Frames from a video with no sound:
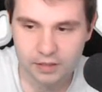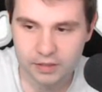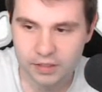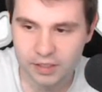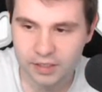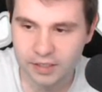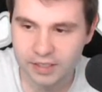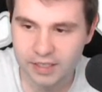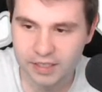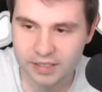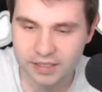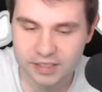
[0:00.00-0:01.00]
Yeah,
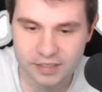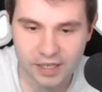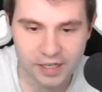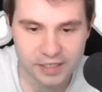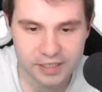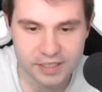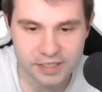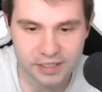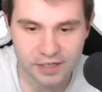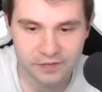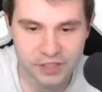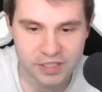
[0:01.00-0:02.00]
it's not easy
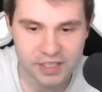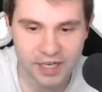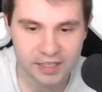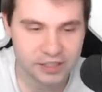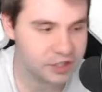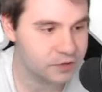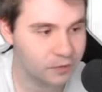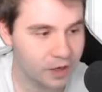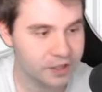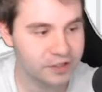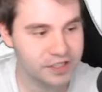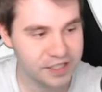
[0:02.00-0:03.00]
enough to say just
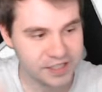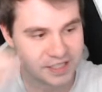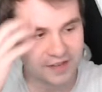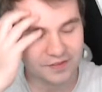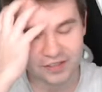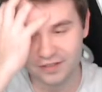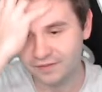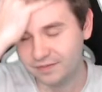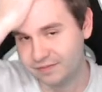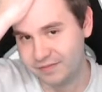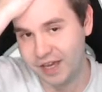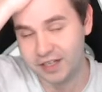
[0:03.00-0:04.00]
run a Z7
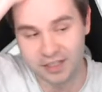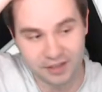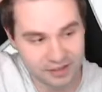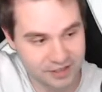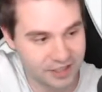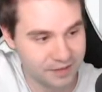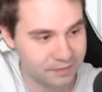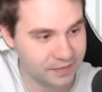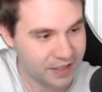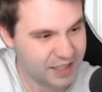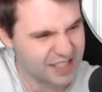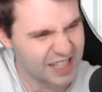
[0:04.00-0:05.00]
anything team.
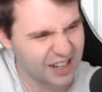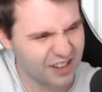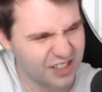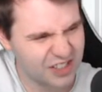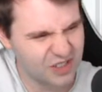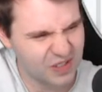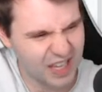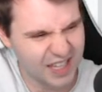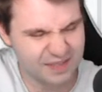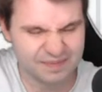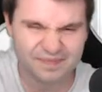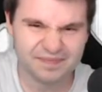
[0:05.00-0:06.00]
Kind of hard to do that.